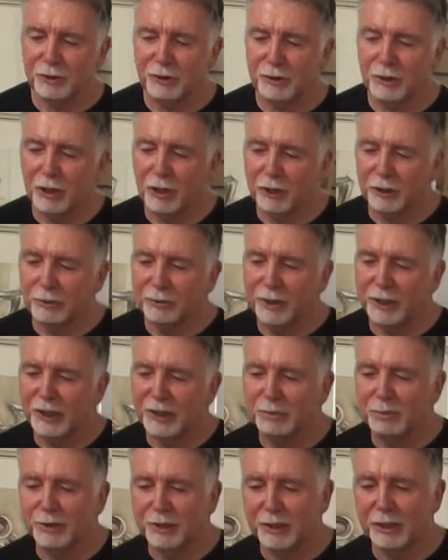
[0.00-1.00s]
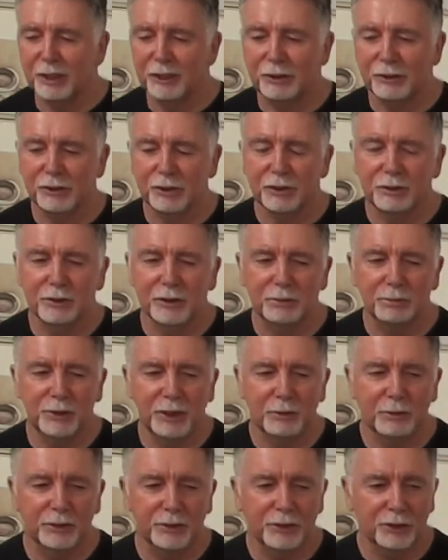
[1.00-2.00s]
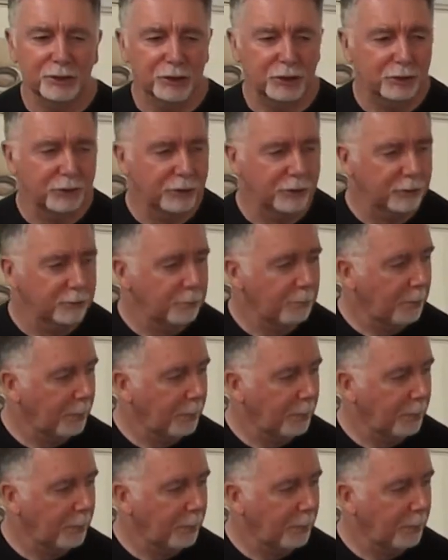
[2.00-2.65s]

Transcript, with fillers: you ArtRage, but the other 2 I'll be able to show you.